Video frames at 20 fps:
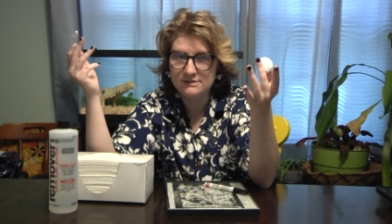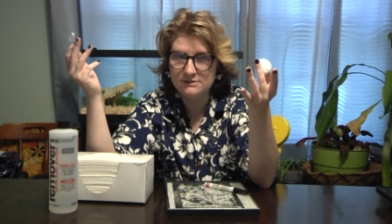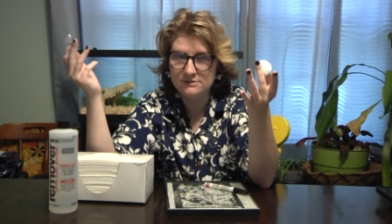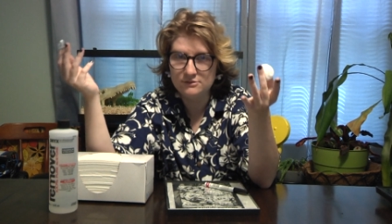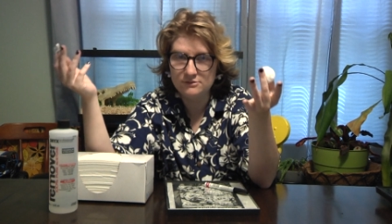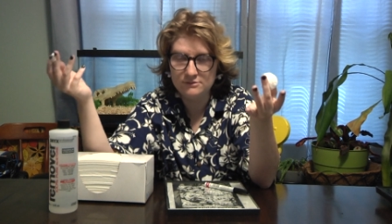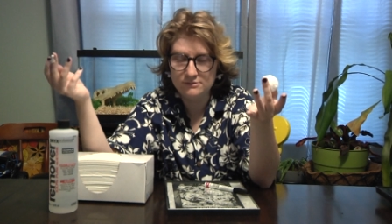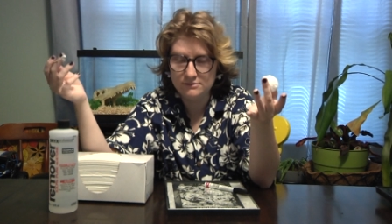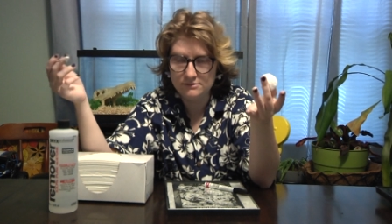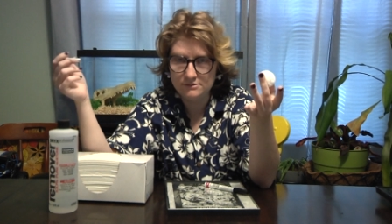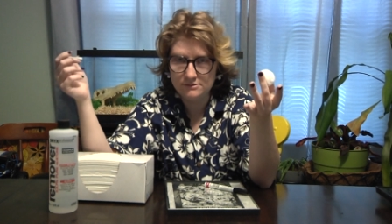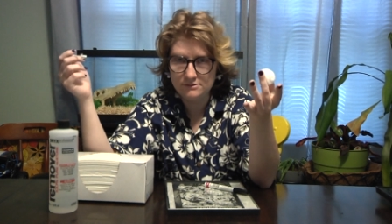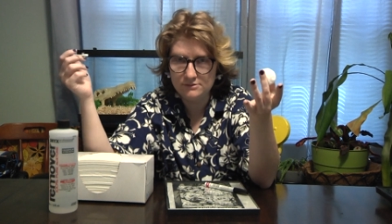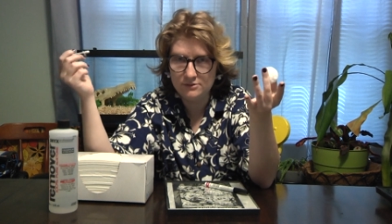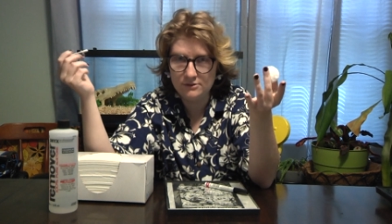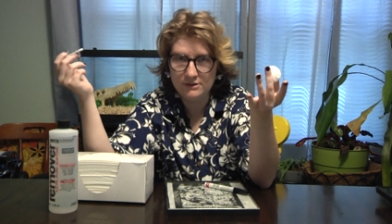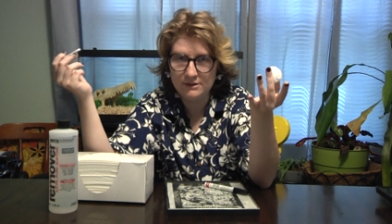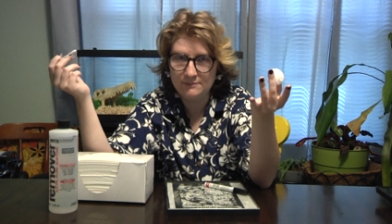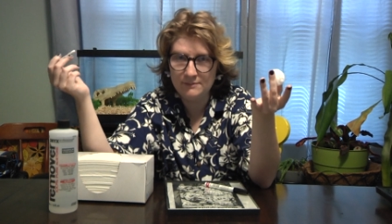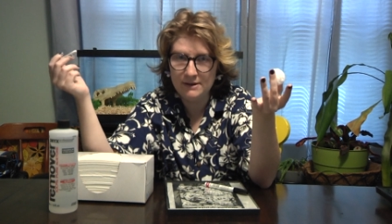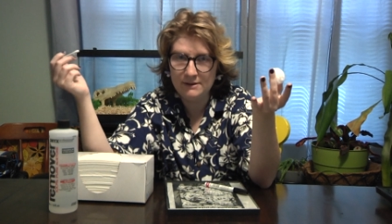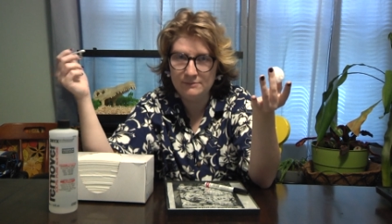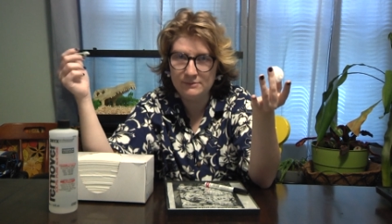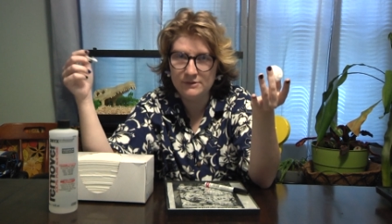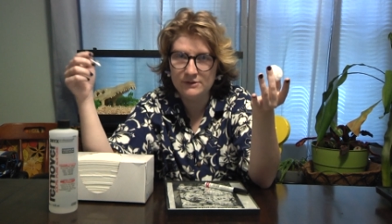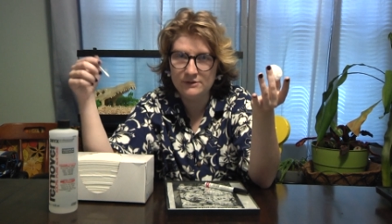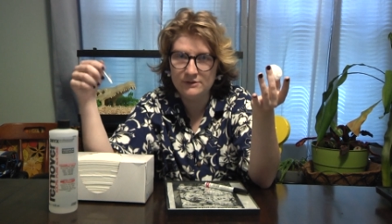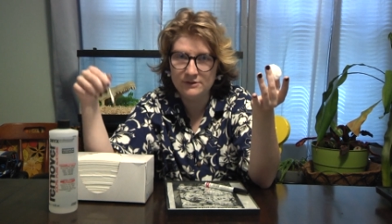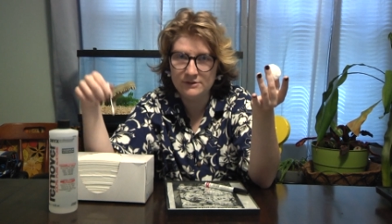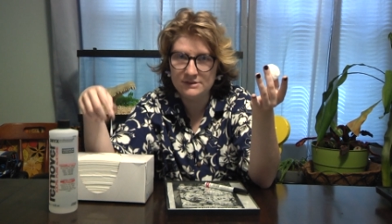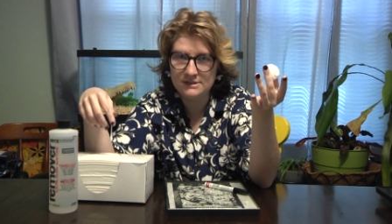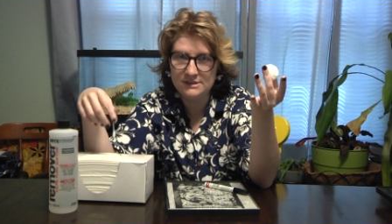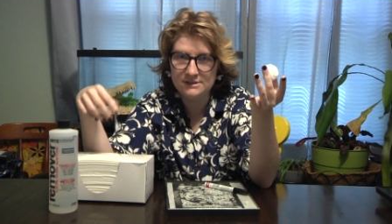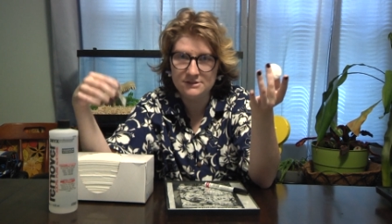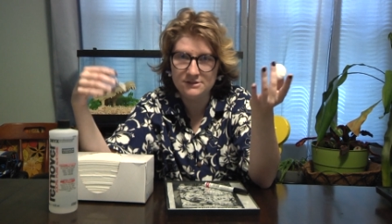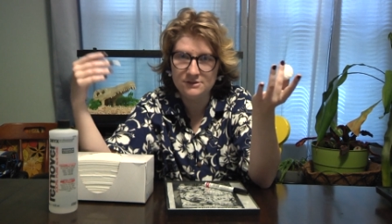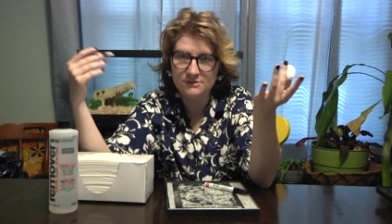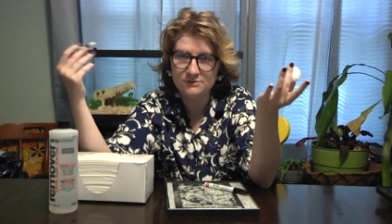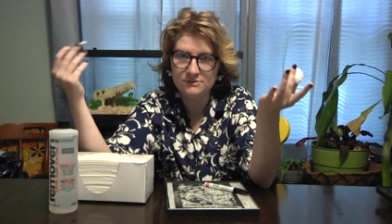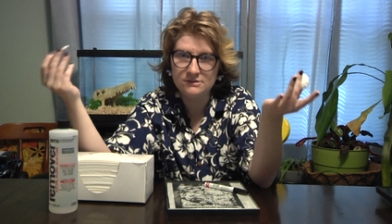to- toilet paper or
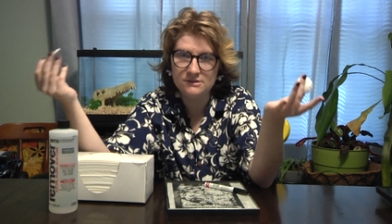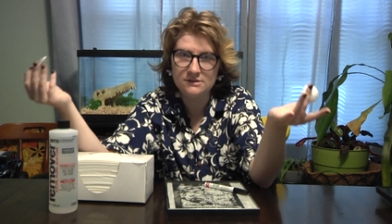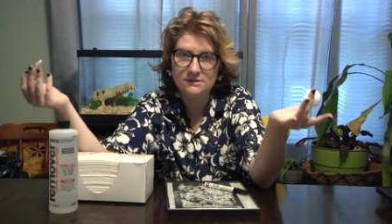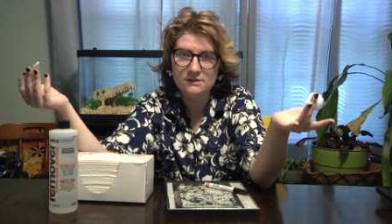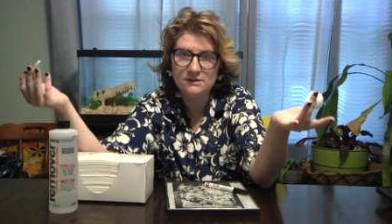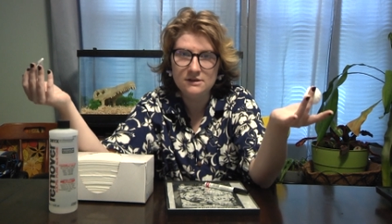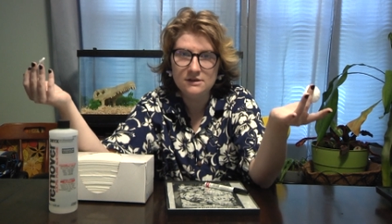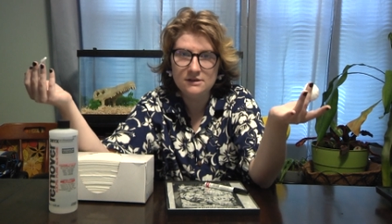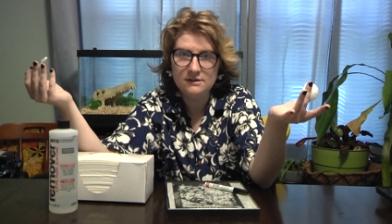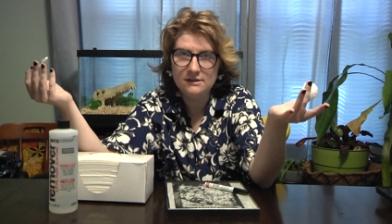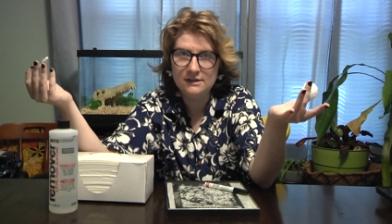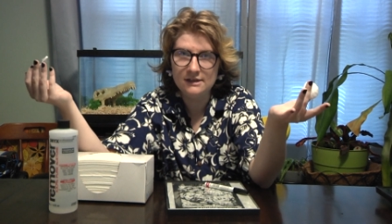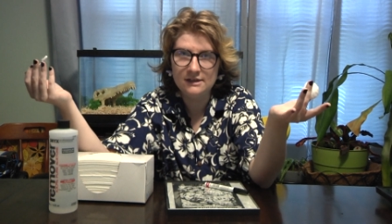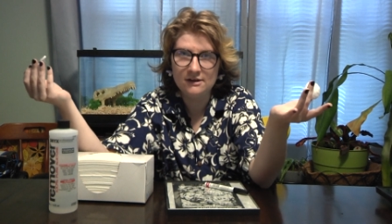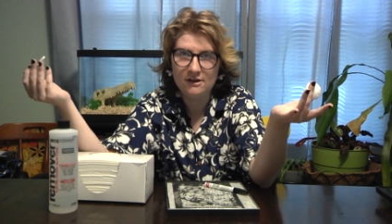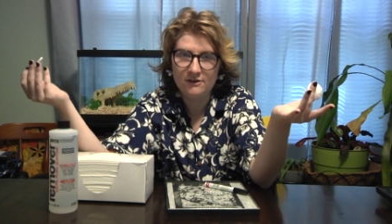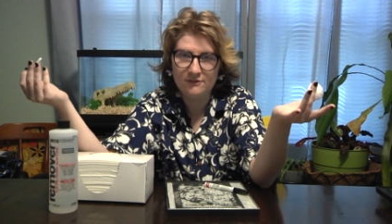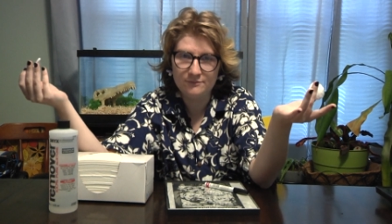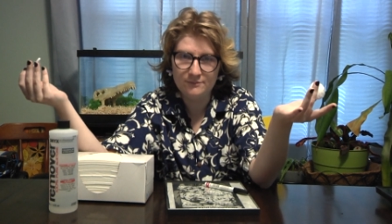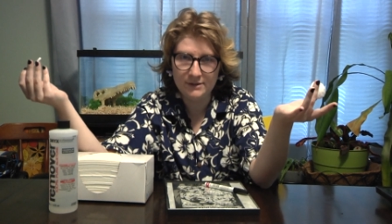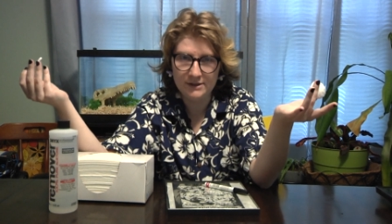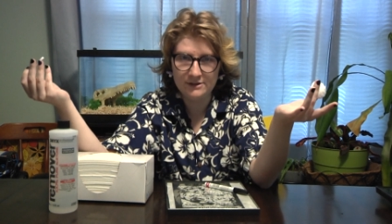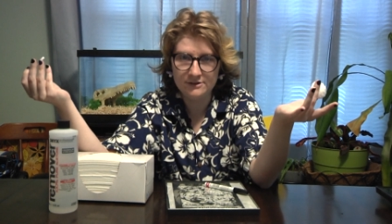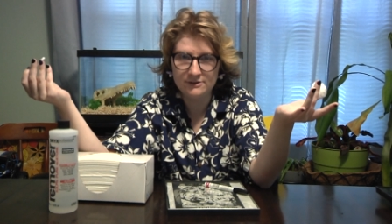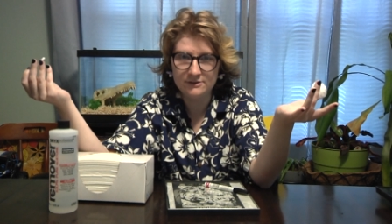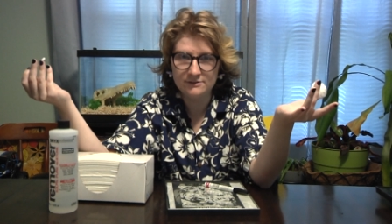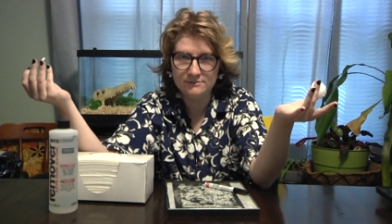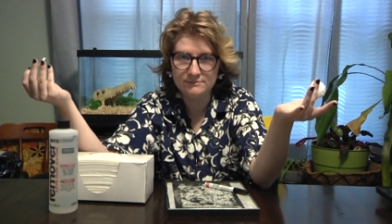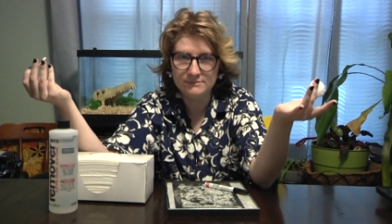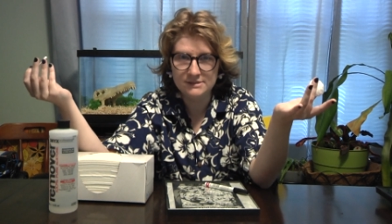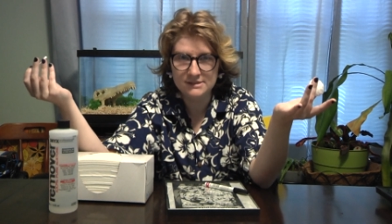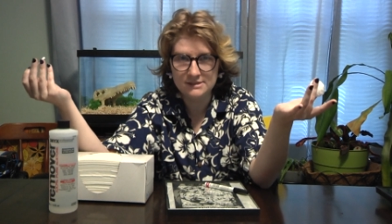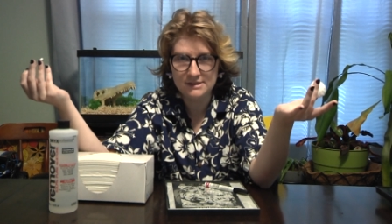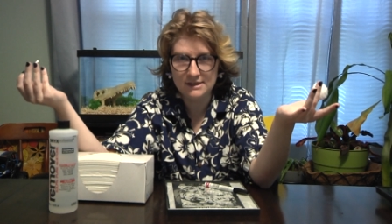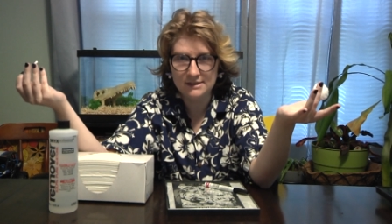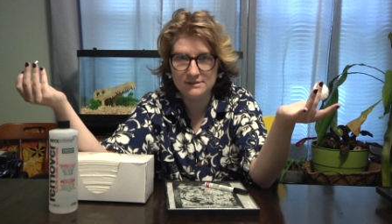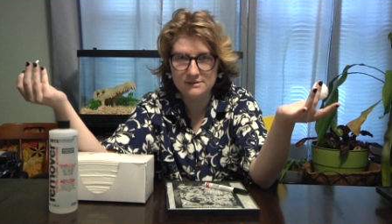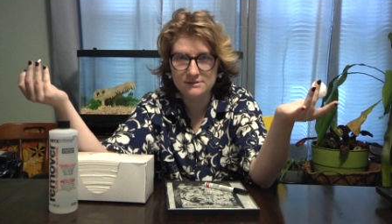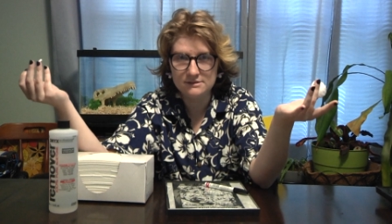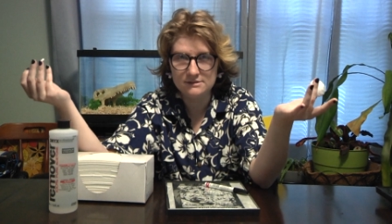tissues to get off bigger
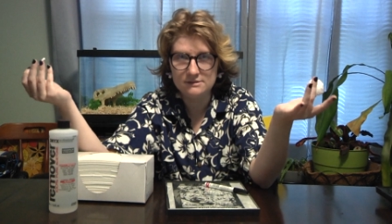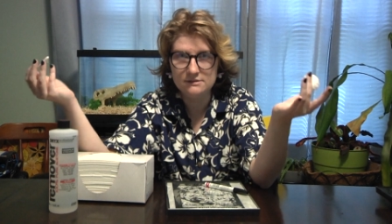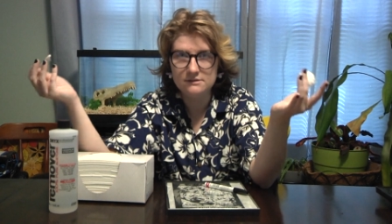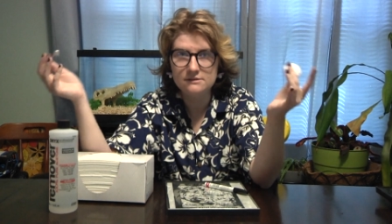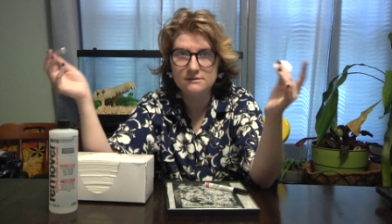mistakes.